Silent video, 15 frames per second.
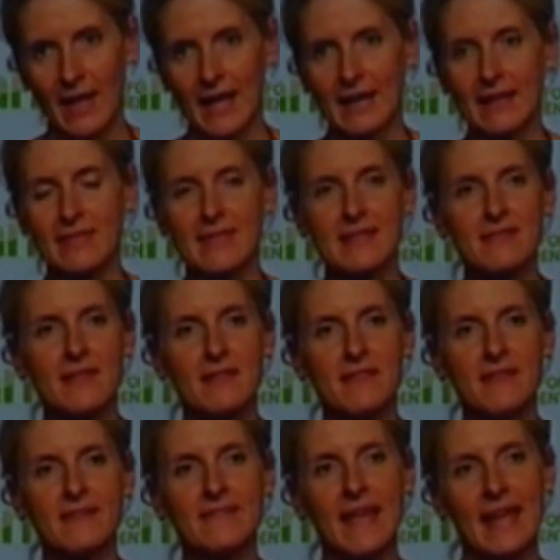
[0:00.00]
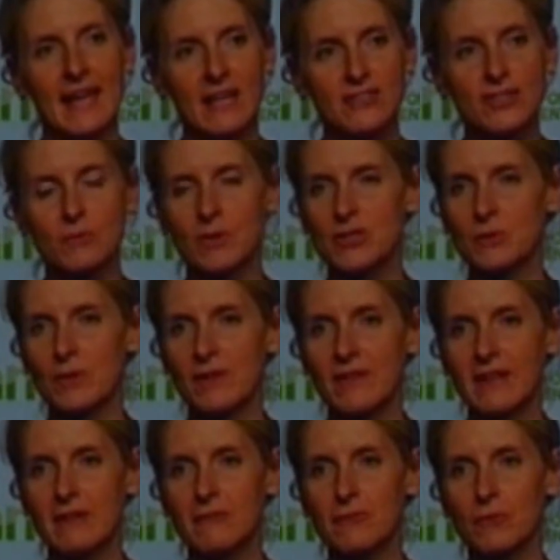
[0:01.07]
And I think that this age in which we
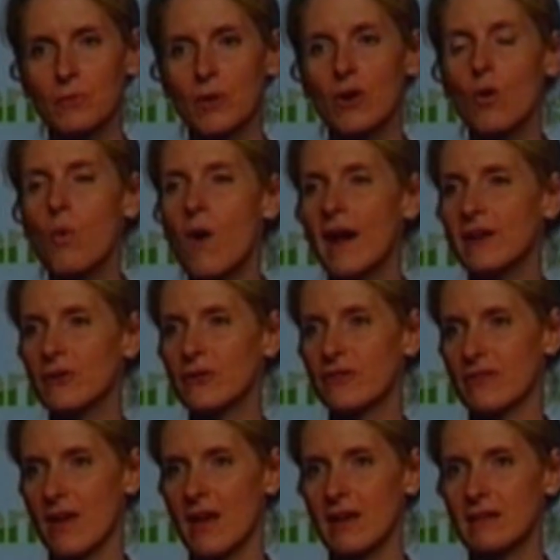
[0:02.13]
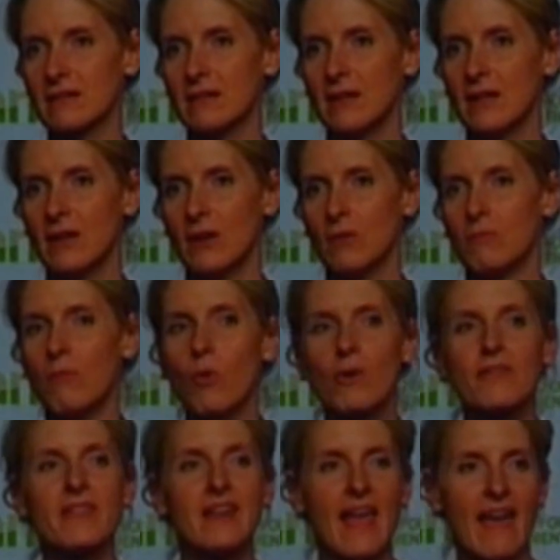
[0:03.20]
live requires that
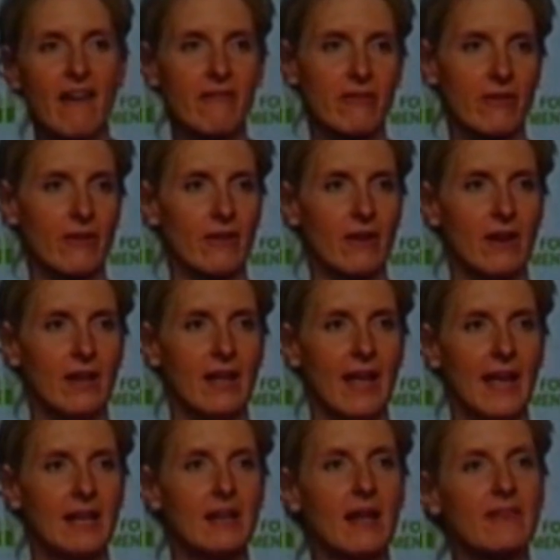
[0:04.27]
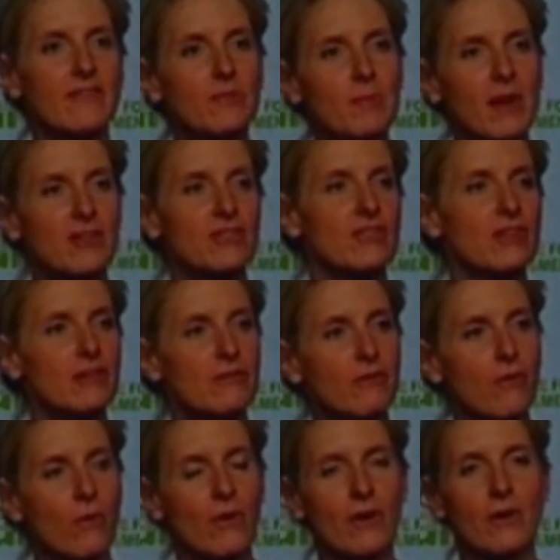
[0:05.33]
more than ever, and especially
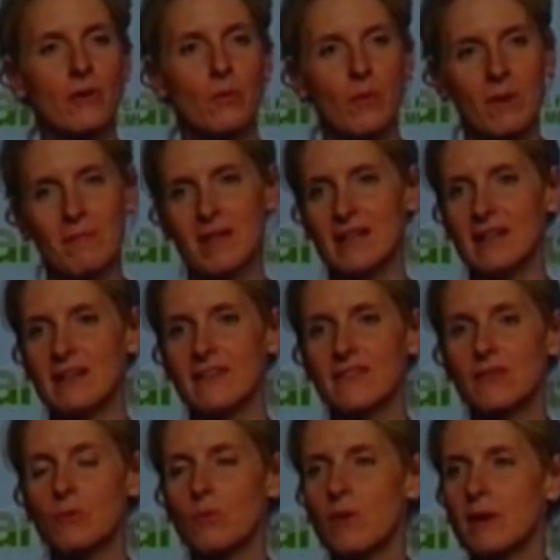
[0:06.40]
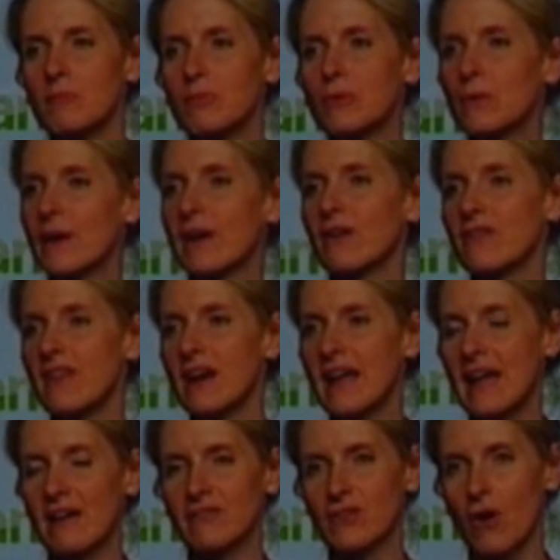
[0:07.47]
for women. It is the one prayer that I
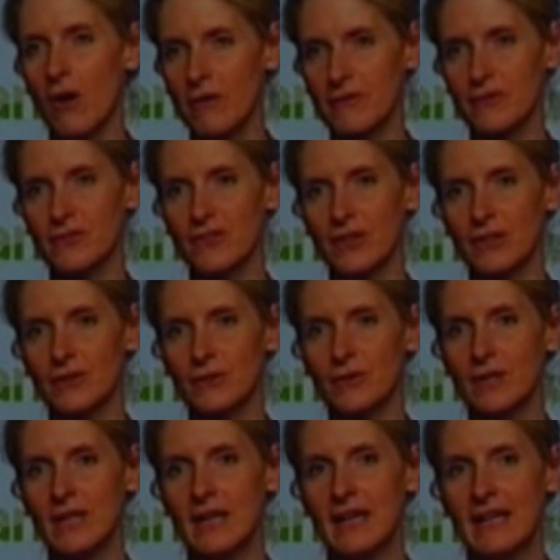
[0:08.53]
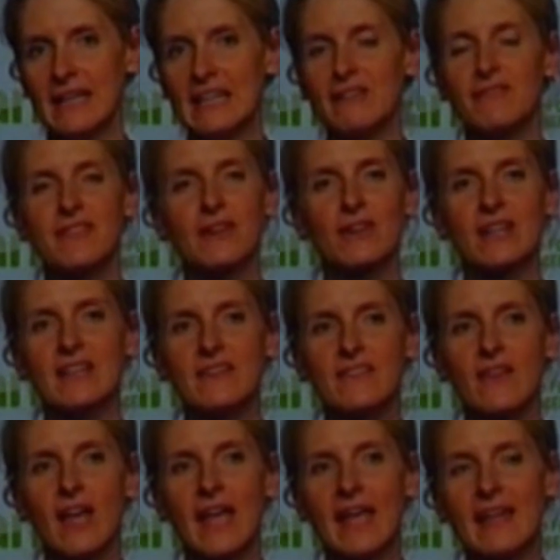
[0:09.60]
have to offer to you. If there
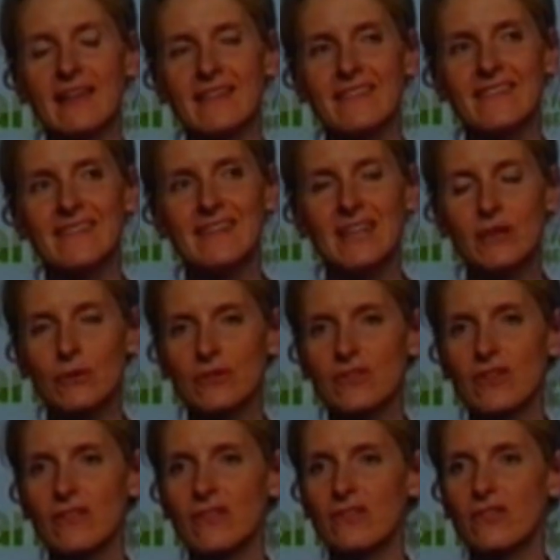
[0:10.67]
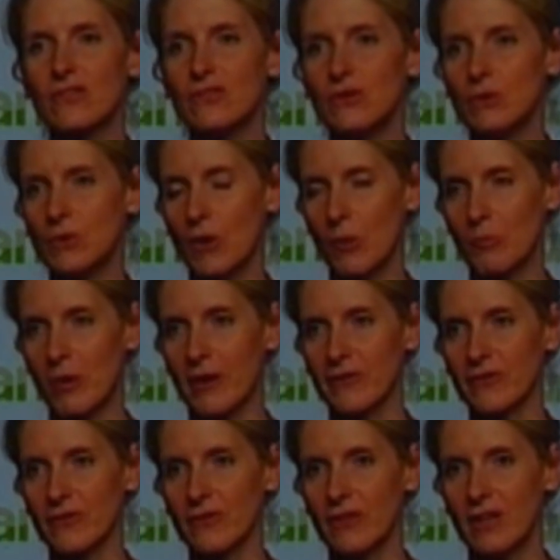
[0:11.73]
is a secret to the Sudoku
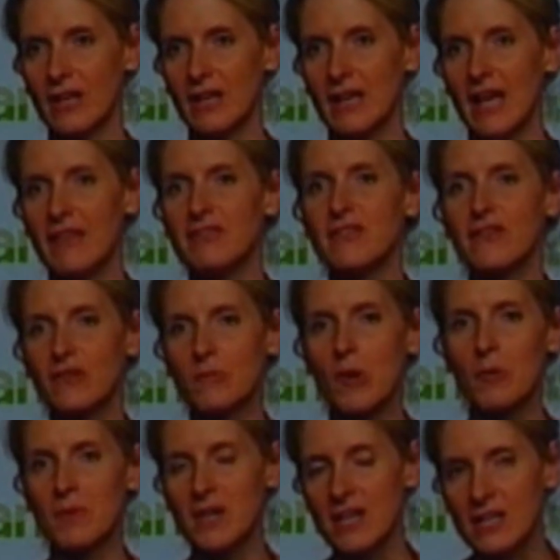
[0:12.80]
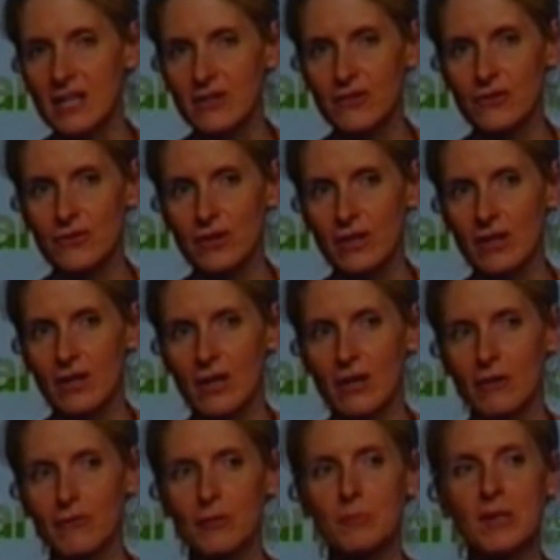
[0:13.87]
puzzle at this moment in history
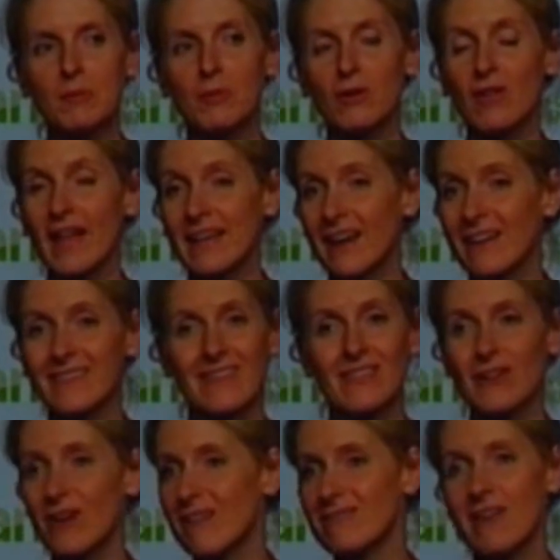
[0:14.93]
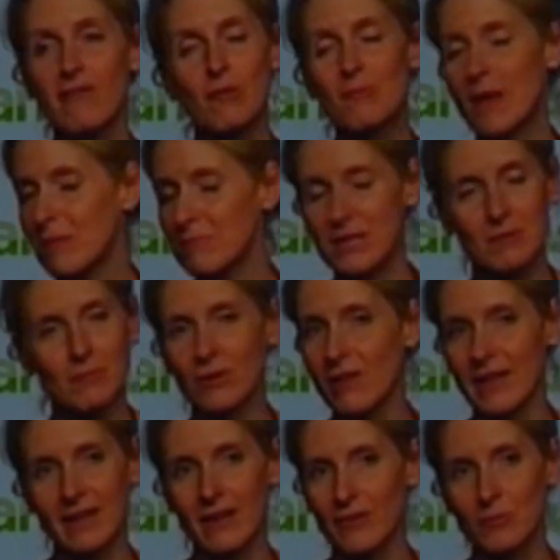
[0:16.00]
for people like us, and there have never been people
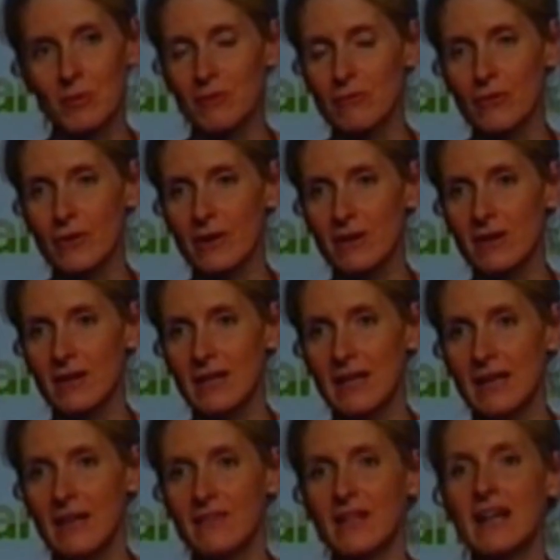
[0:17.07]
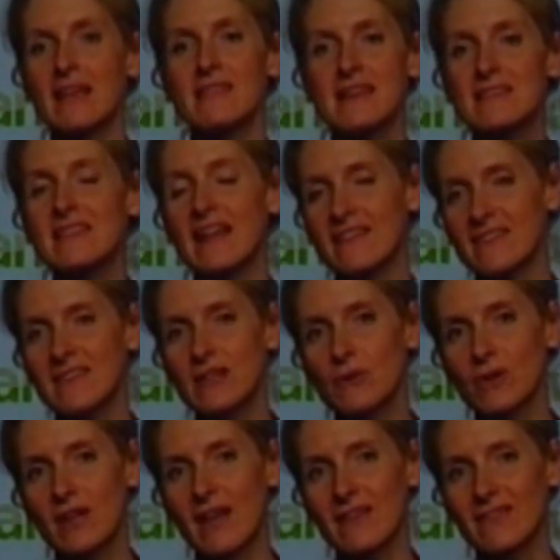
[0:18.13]
like us before, then I think that
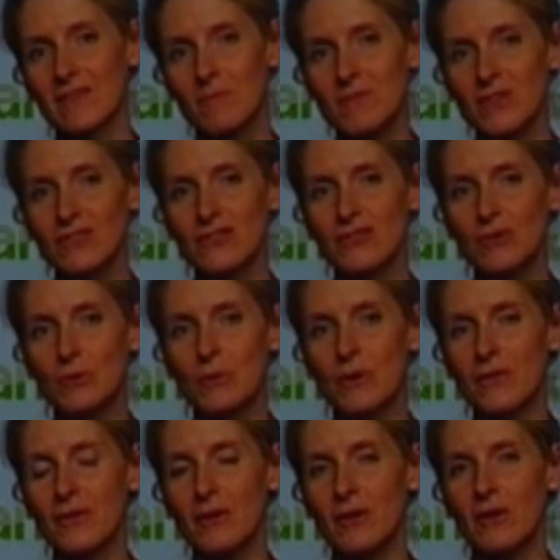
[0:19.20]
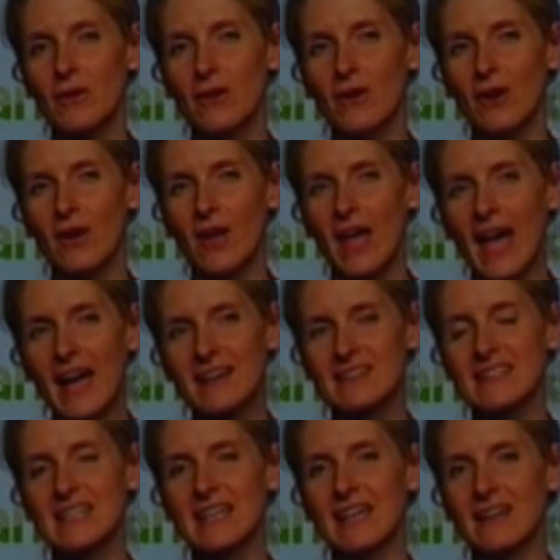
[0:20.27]
secret has something to do with
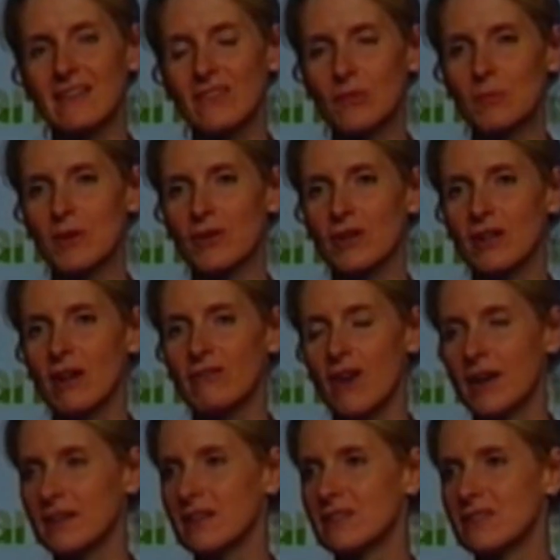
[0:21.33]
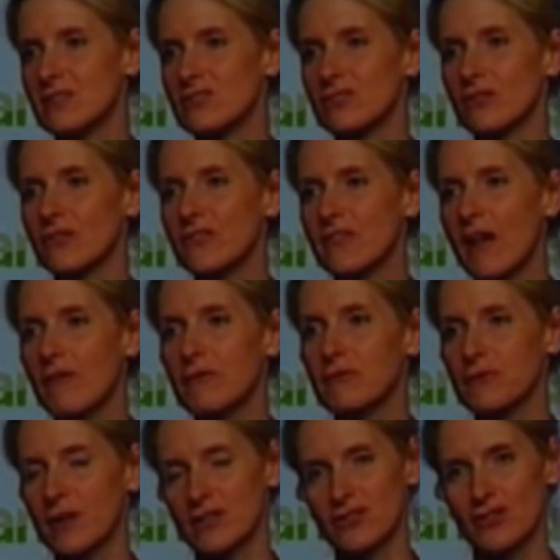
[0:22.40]
acting in a spirit of unconditional
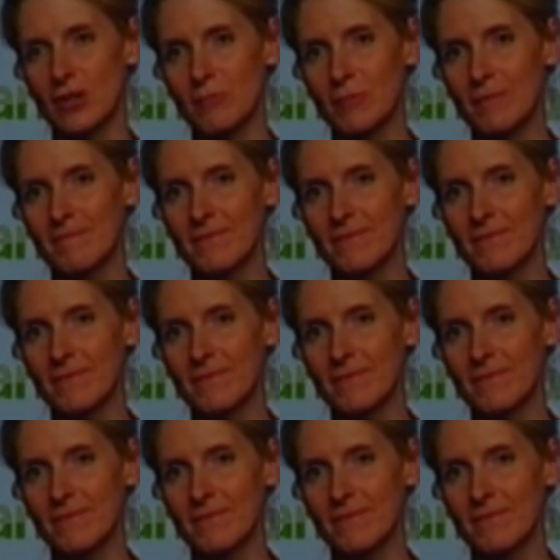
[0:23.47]
self-friendship.